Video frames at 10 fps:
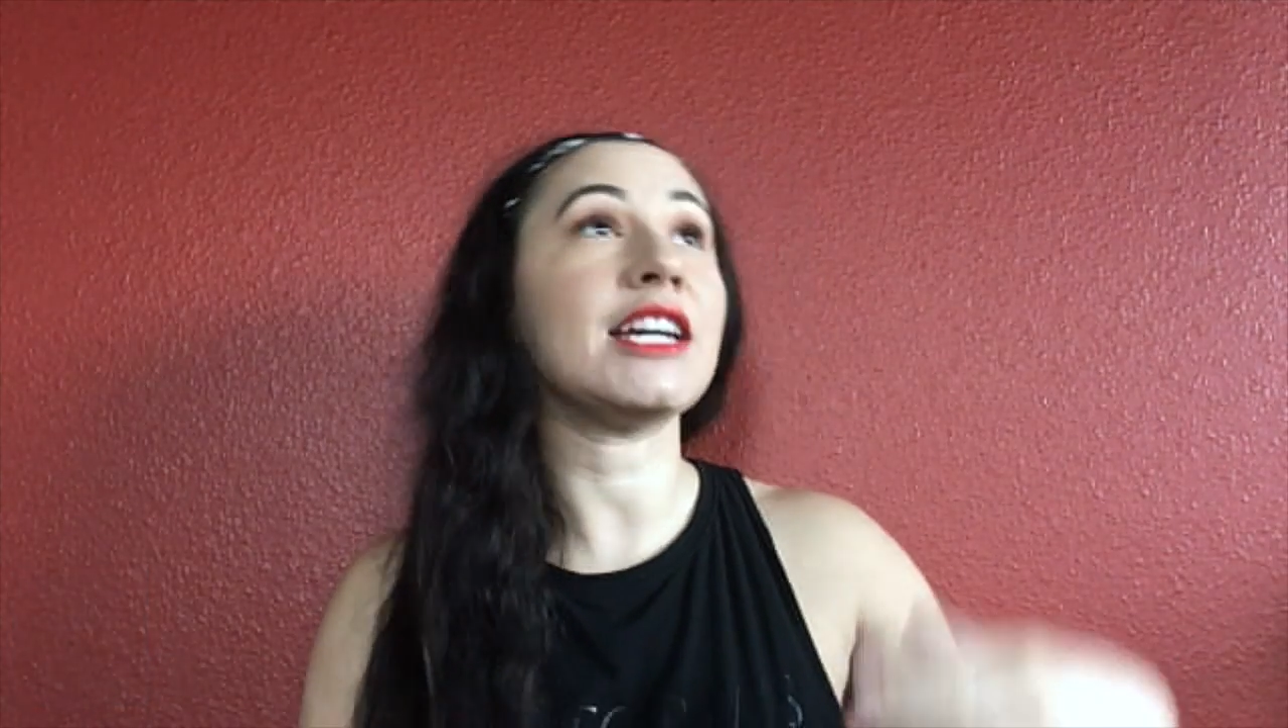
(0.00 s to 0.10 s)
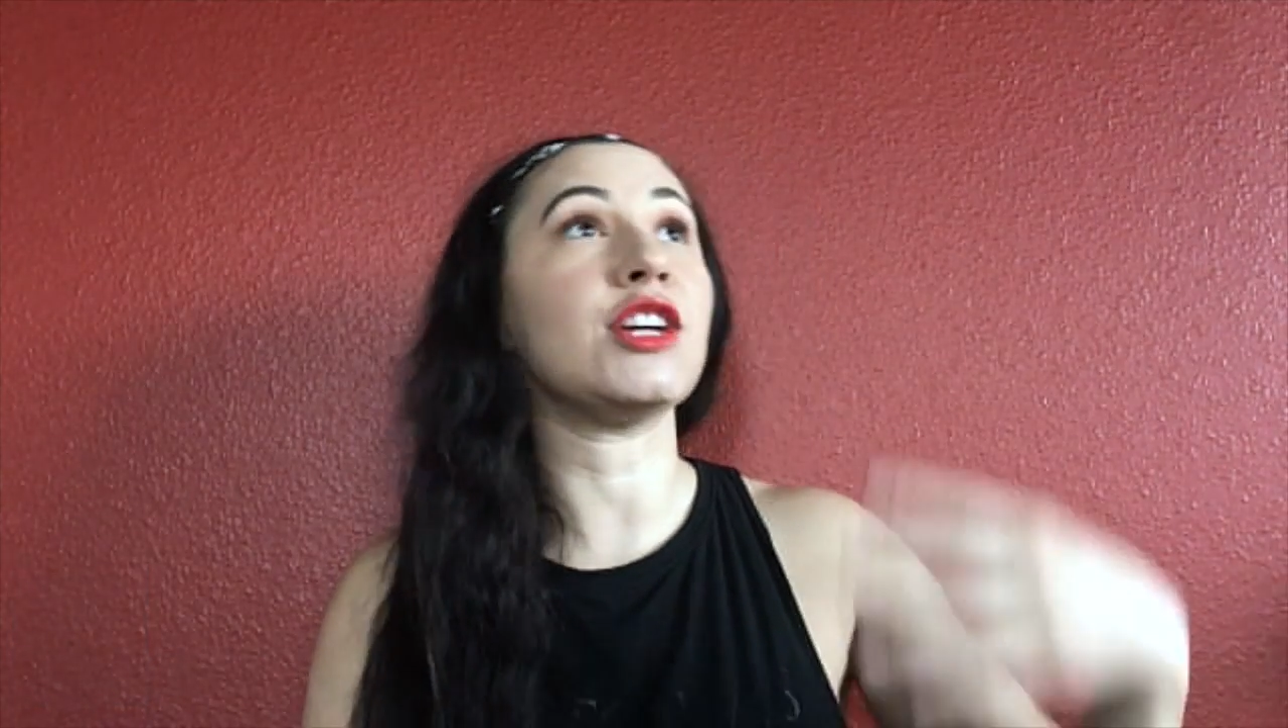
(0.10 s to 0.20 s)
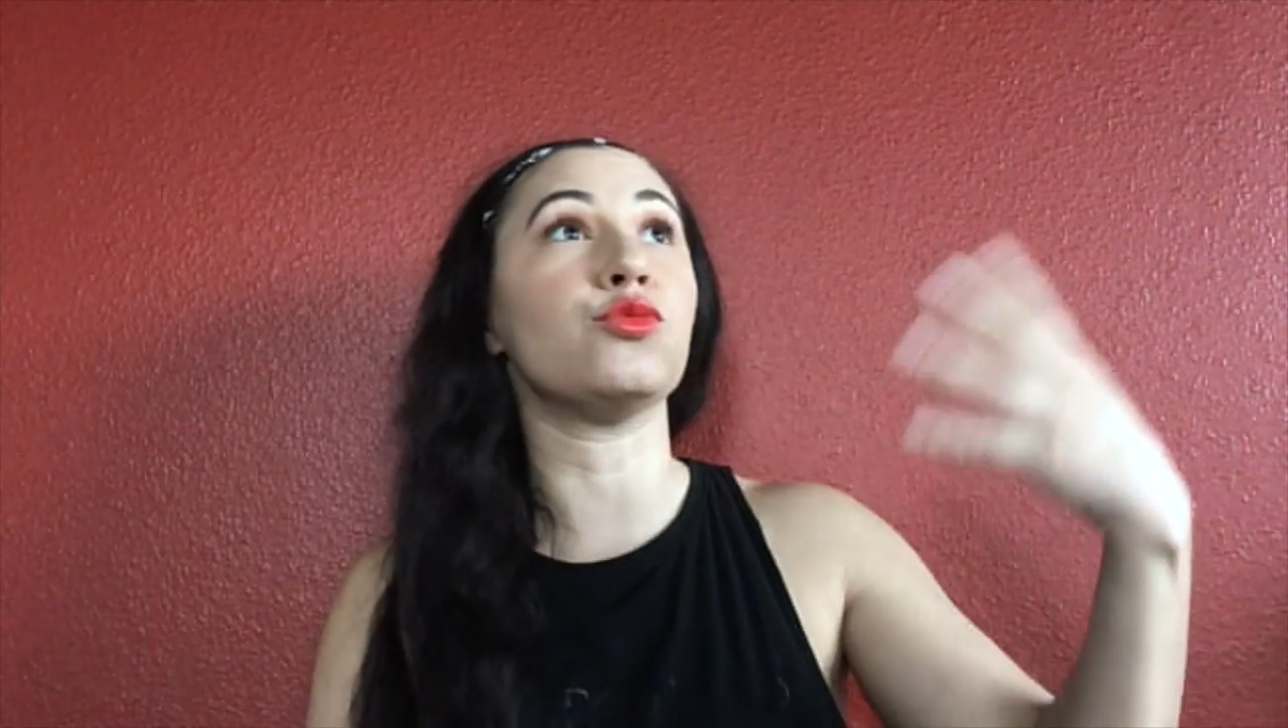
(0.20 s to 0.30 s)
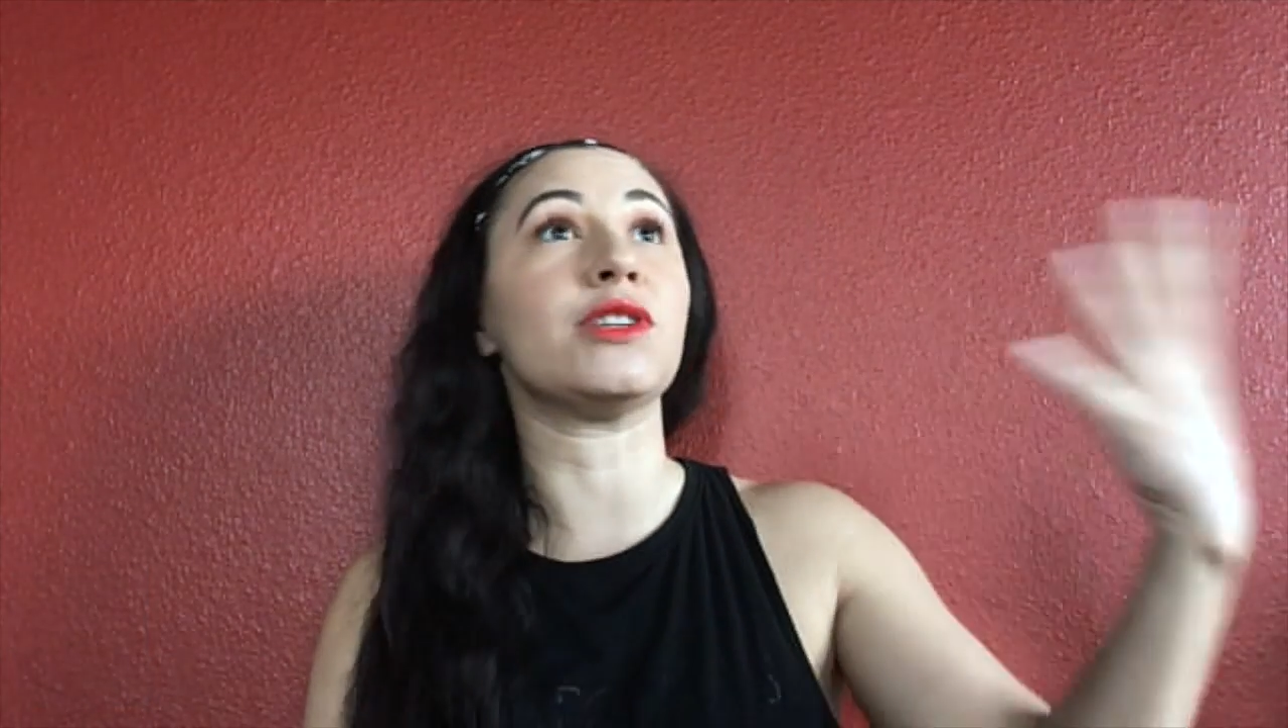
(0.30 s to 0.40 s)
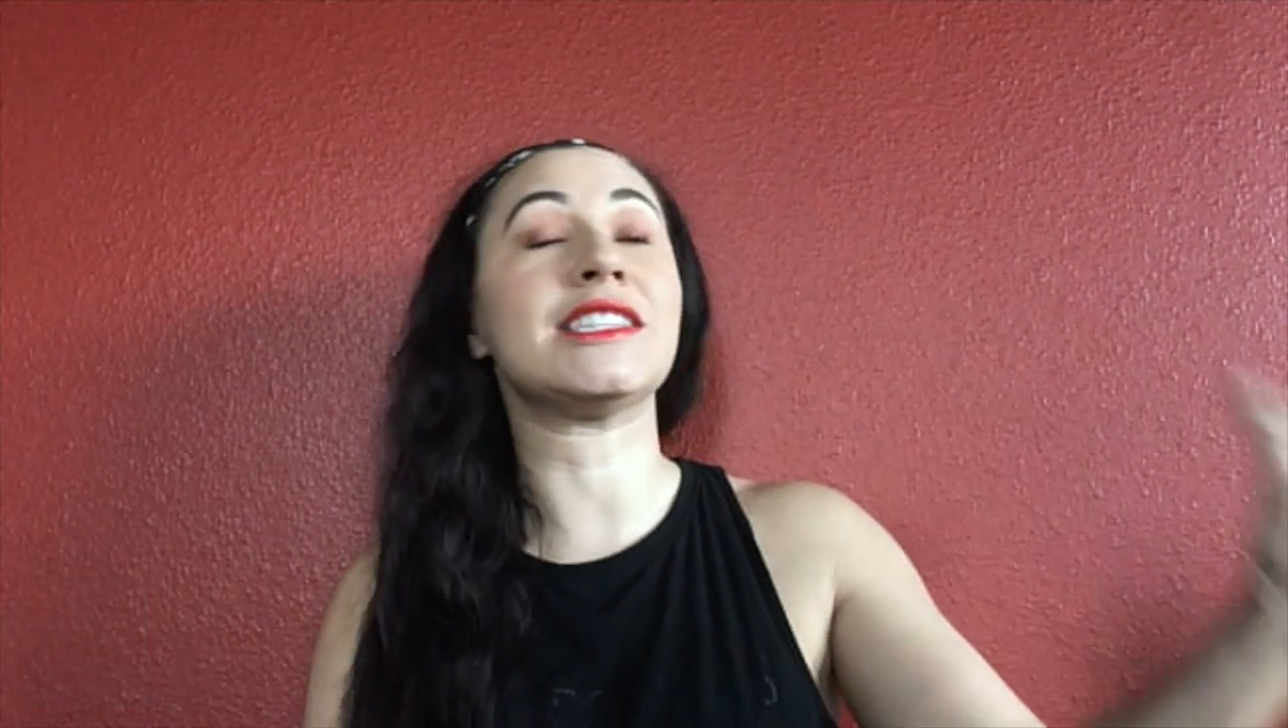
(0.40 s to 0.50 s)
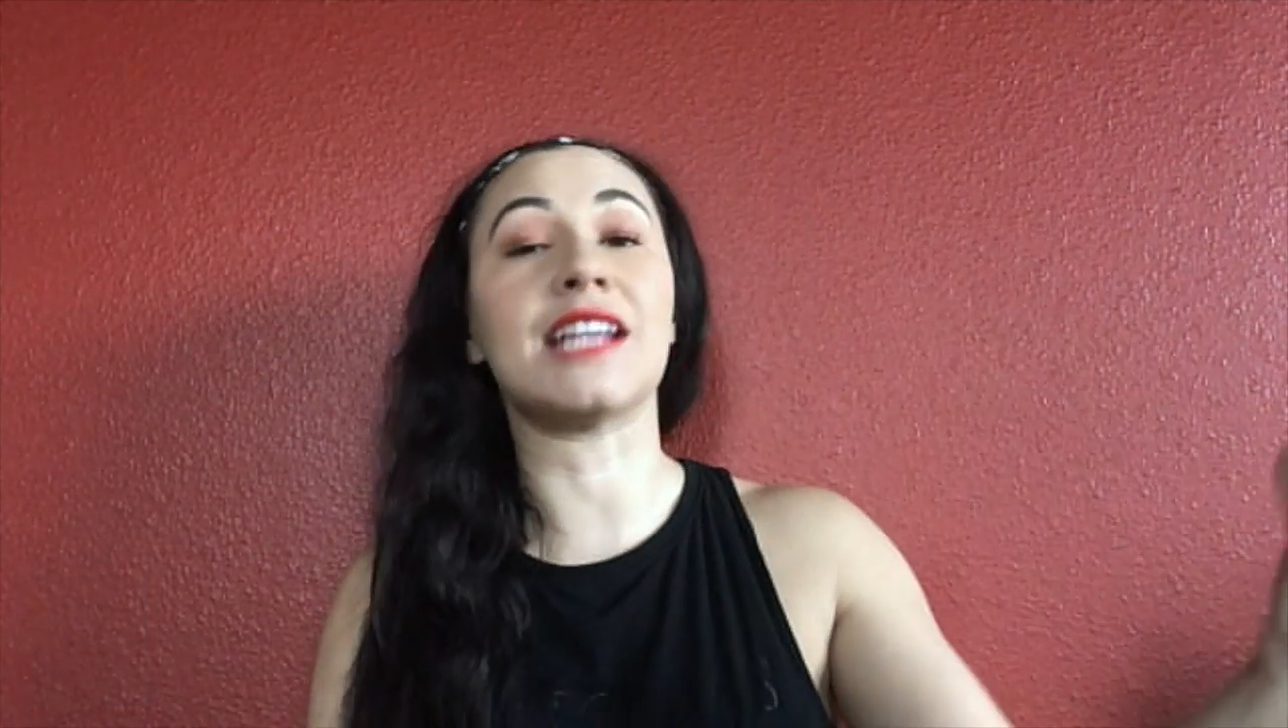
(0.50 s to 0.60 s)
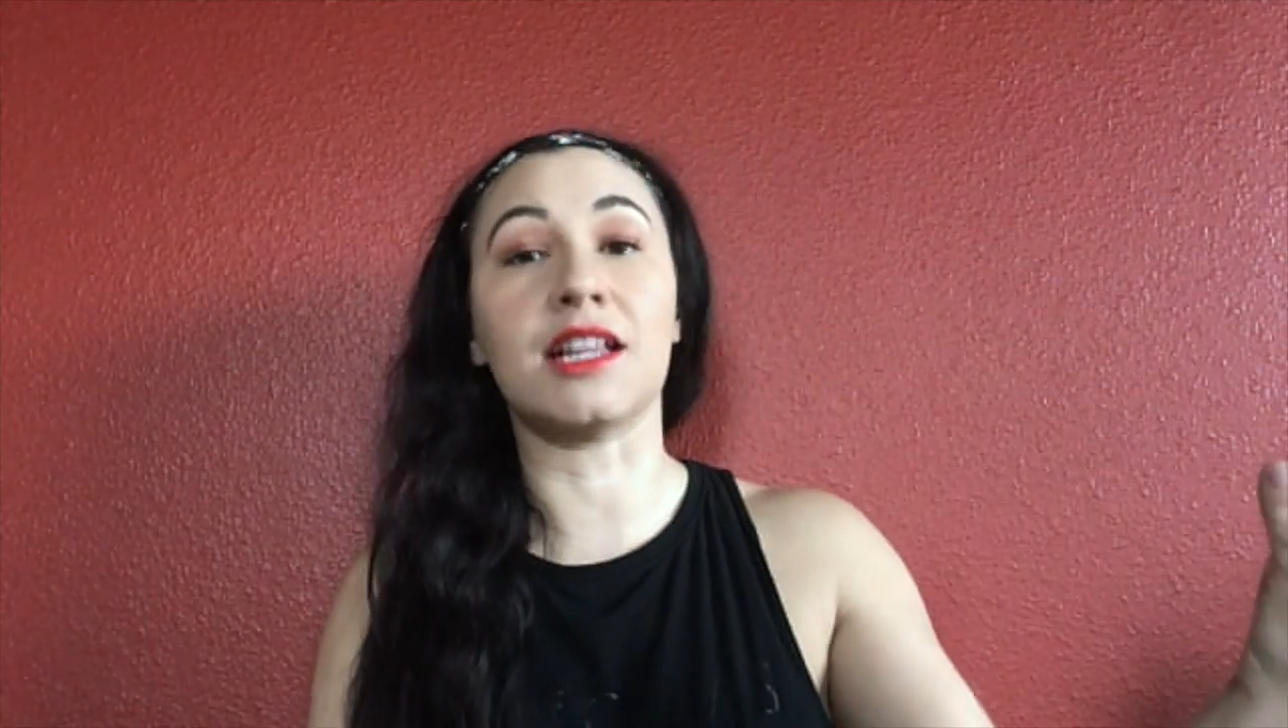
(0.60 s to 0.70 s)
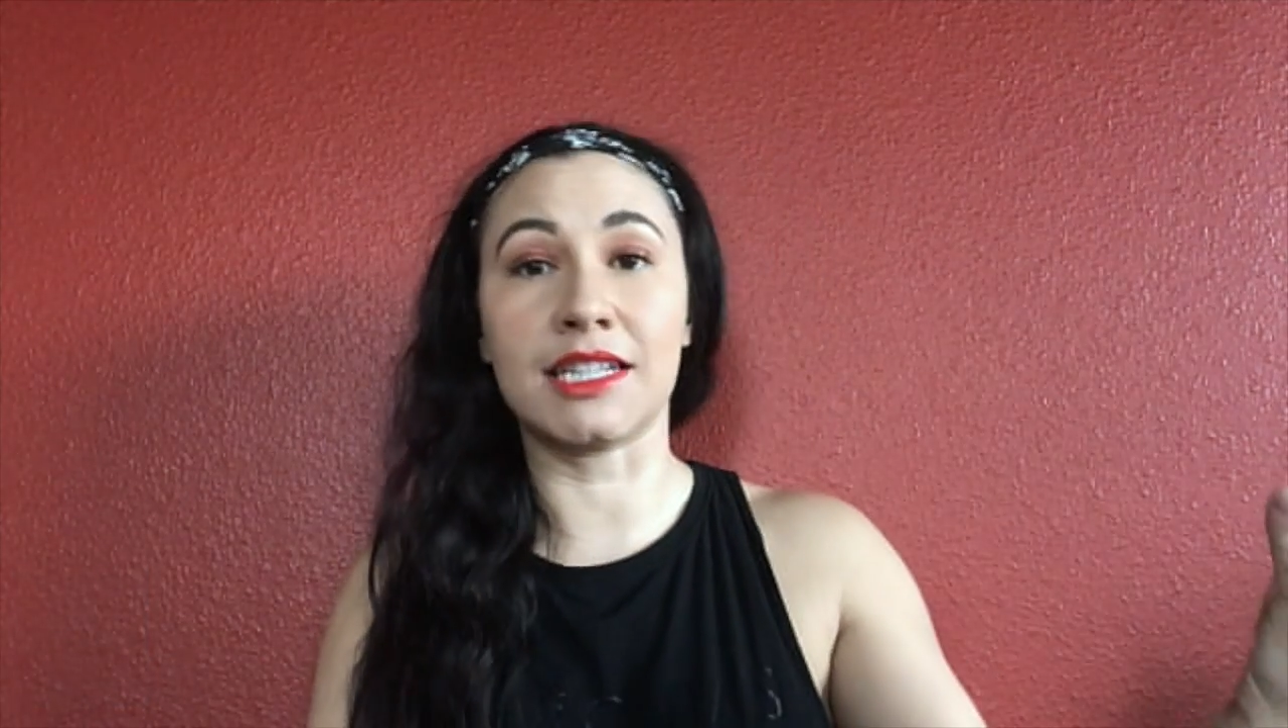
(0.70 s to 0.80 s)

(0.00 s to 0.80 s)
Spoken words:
and resell it